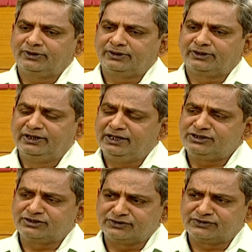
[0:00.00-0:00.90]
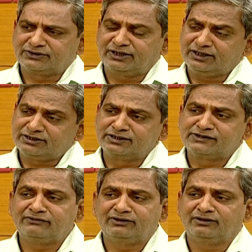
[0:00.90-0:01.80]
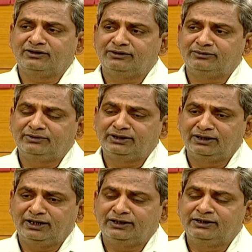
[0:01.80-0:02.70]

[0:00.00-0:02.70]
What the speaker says: relations, connections with England,